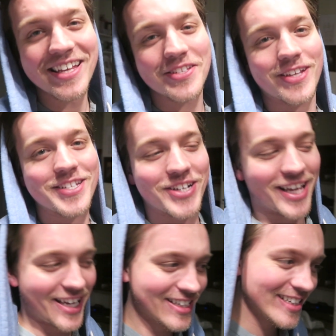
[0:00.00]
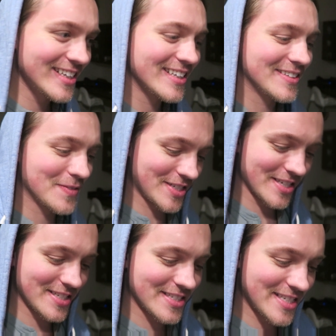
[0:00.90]
So yesterday, which
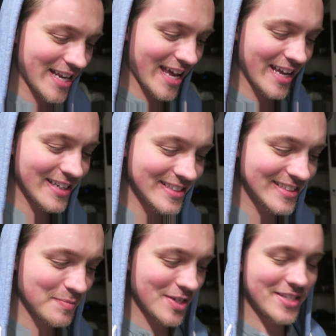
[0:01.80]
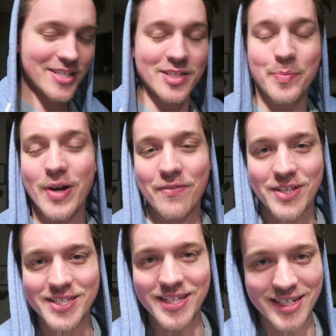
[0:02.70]
is today, this is a
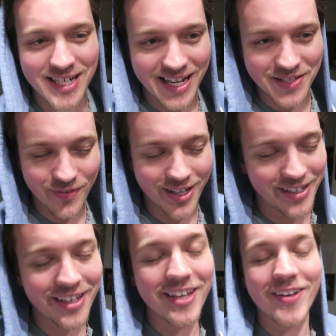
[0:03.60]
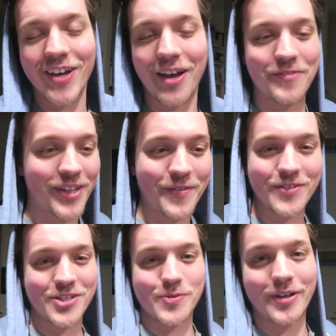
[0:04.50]
preface to today's vlog, I feel like we
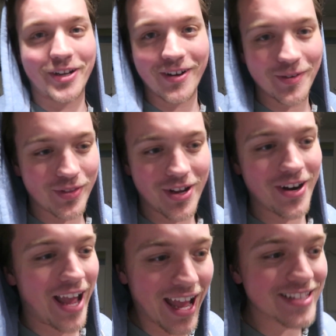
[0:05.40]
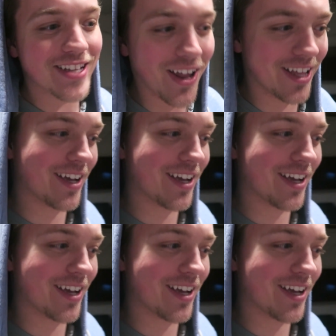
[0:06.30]
were just running around with our heads cut